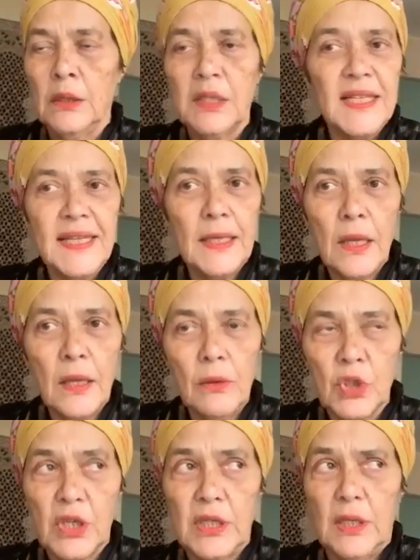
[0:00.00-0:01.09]
They say no.
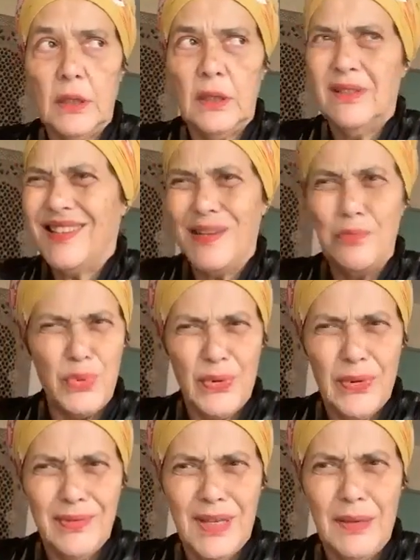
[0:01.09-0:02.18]
Just say, did he
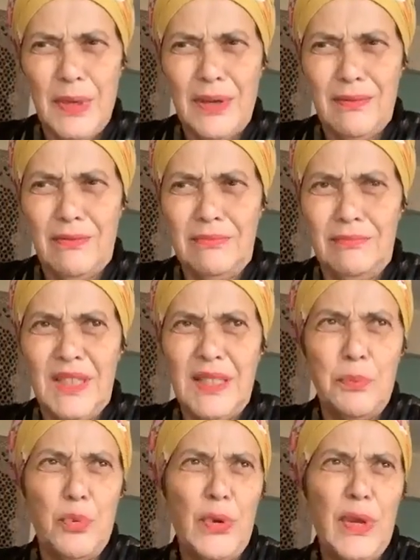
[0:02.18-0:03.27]

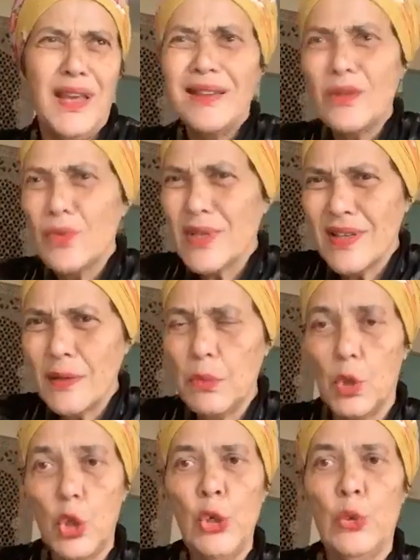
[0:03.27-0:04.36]
bring it with
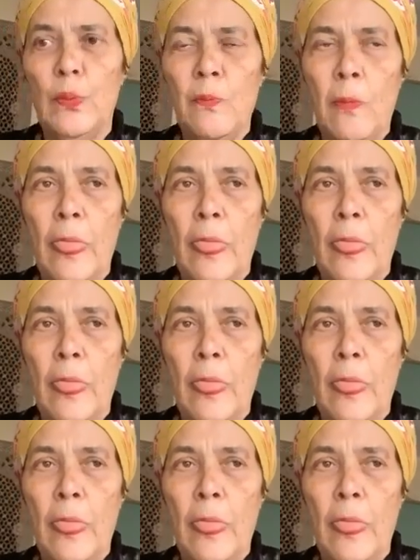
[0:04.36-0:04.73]
him? No.